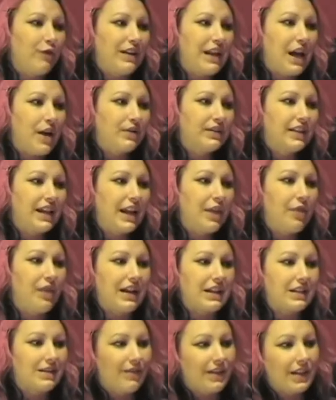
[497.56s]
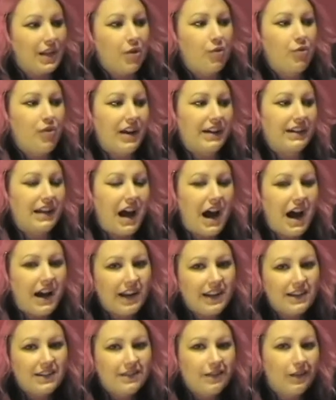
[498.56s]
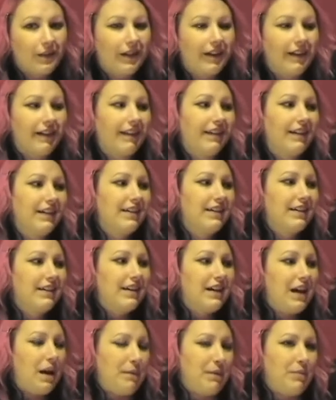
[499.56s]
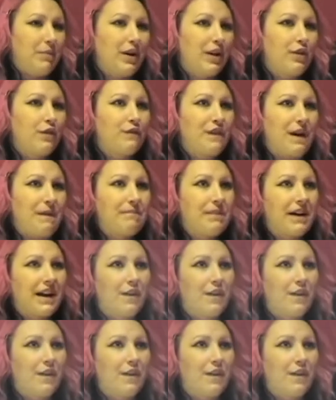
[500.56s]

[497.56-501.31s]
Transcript: now and then he thinks of a new thing to add into it. I mean, one of the vampire